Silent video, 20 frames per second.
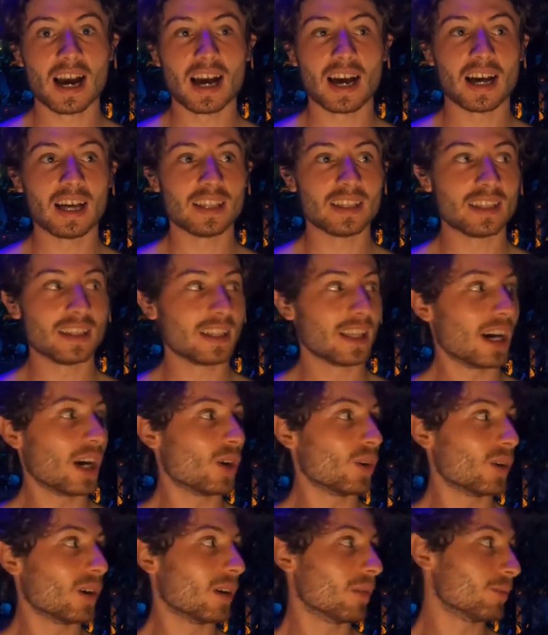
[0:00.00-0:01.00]
And
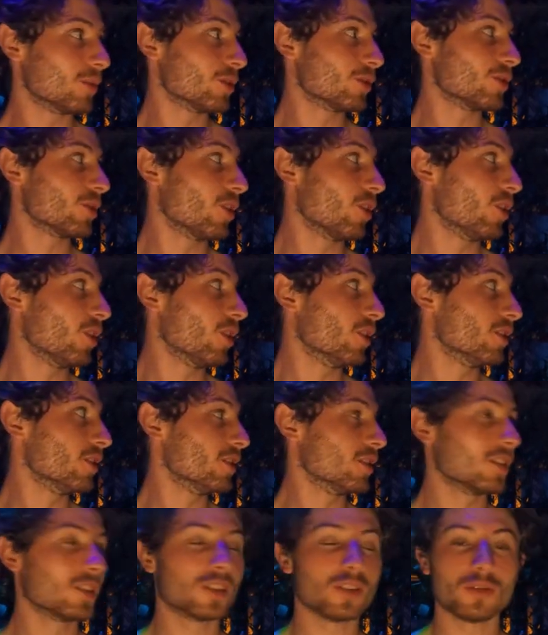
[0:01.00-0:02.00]
now I'm just on
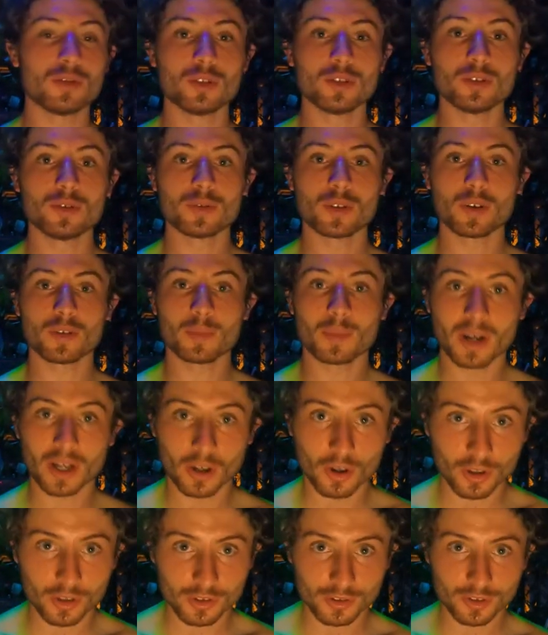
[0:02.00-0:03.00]
the roof of my
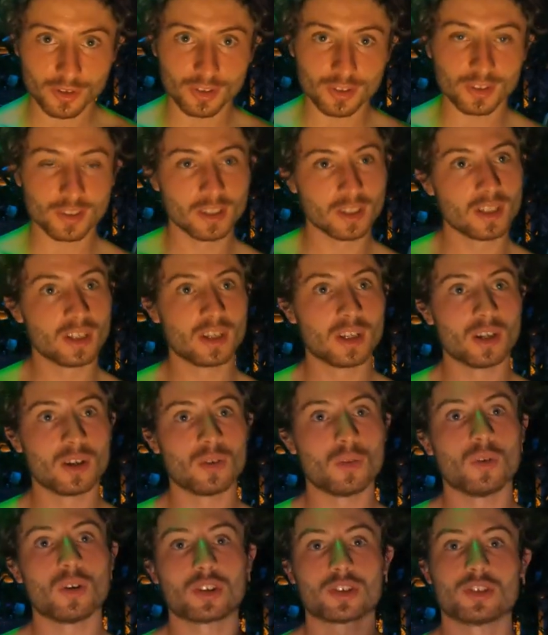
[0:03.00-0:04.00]
hostel
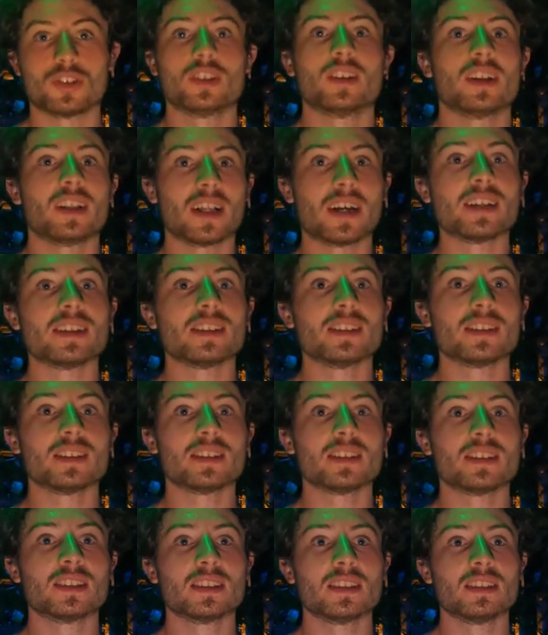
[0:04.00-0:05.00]
watching the
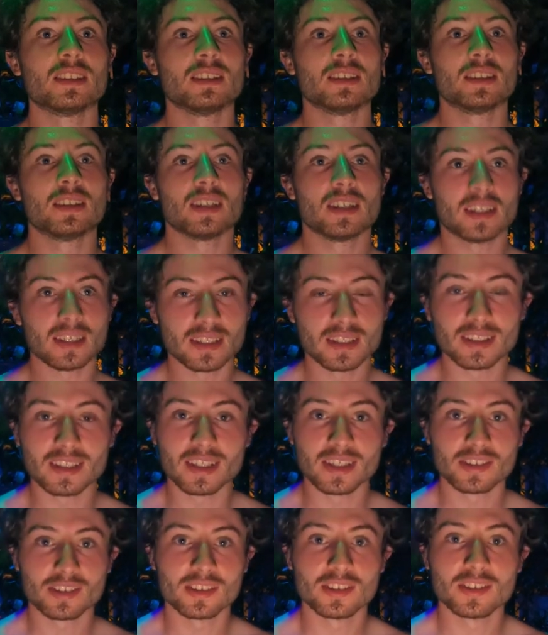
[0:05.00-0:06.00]
lightning in the
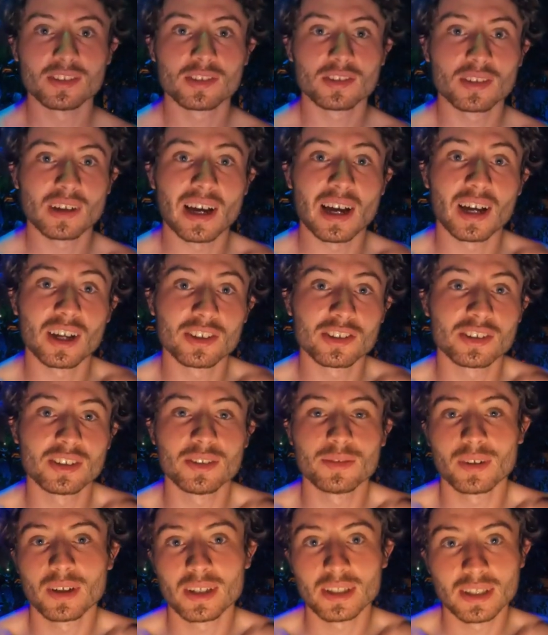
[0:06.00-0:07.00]
distance. I'll see
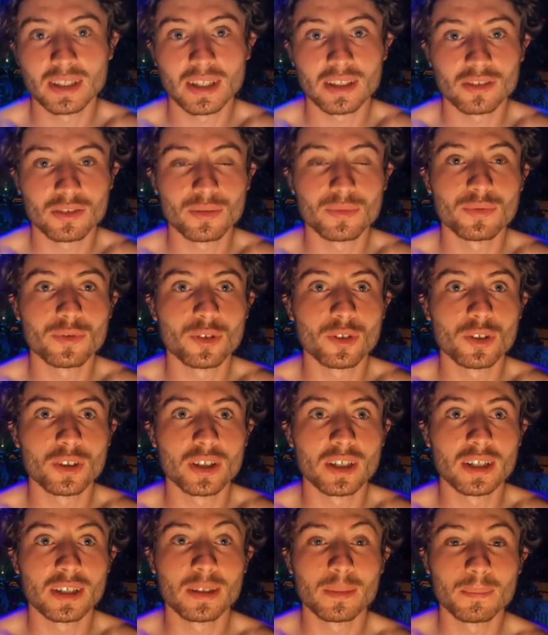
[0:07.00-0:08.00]
if I can get some for you
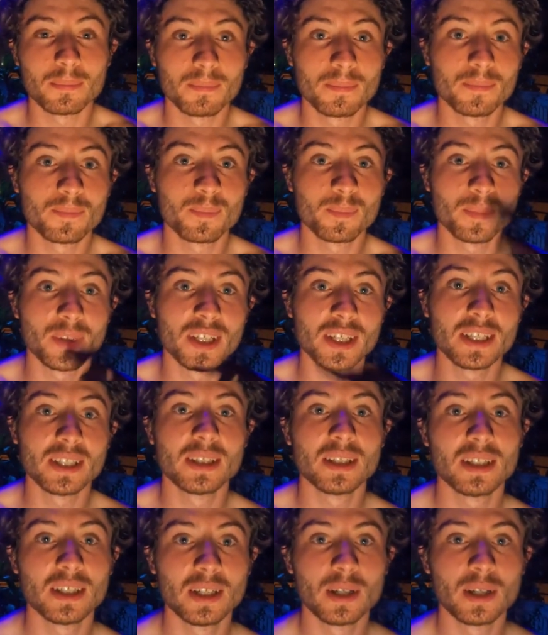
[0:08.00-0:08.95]
in a minute,